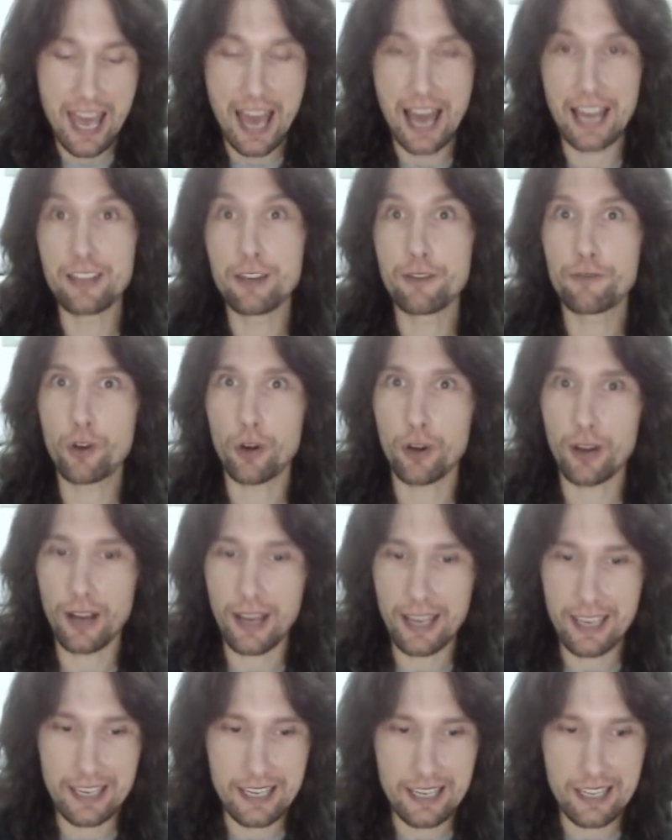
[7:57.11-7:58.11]
and you've got
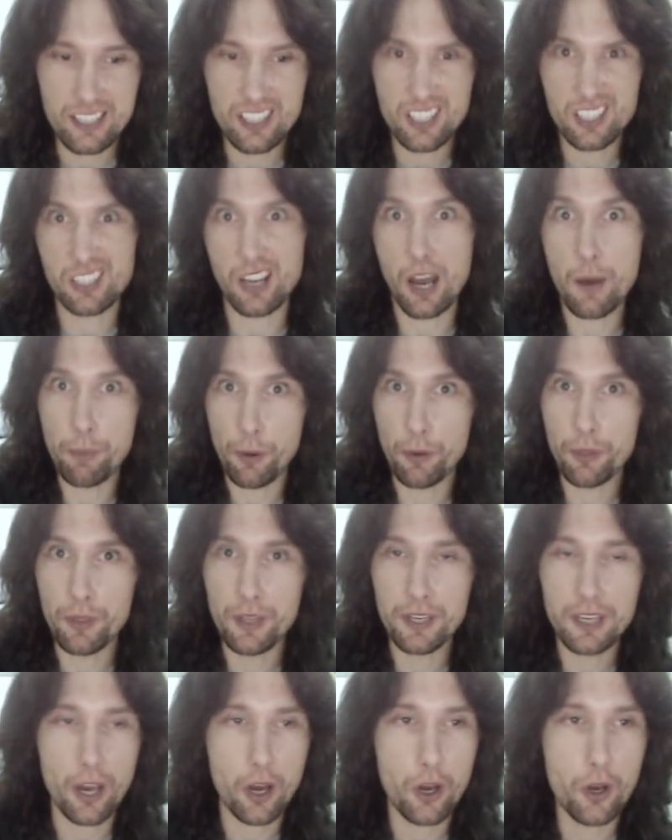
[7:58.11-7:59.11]
a sub on the
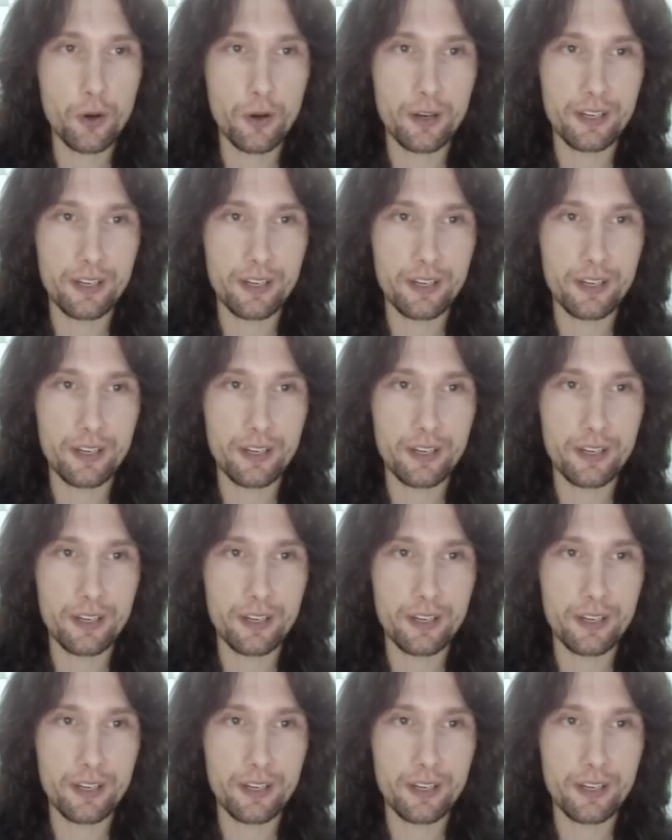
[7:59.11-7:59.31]
go.